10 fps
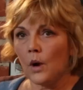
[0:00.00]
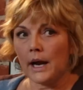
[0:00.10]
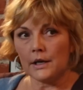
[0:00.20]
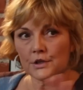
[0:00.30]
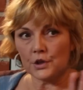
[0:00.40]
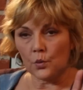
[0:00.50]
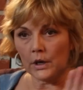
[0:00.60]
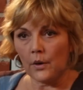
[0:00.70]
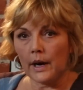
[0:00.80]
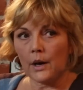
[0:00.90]
Right. So
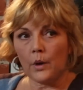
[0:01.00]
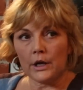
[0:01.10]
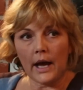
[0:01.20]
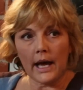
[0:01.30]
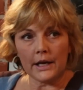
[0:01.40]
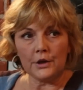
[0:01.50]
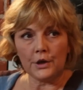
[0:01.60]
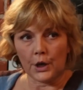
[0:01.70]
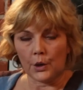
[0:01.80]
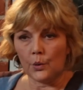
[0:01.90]
how do you
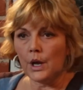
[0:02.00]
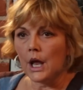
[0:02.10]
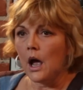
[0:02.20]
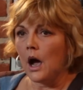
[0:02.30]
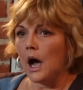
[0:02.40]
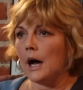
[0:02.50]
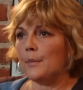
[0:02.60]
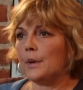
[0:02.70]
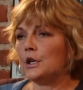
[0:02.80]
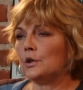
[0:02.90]
know?
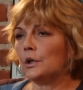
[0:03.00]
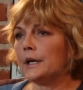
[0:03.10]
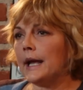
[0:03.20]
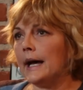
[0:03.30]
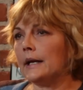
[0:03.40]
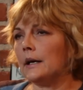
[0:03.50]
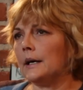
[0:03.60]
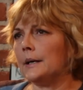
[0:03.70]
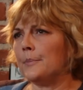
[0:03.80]
You look at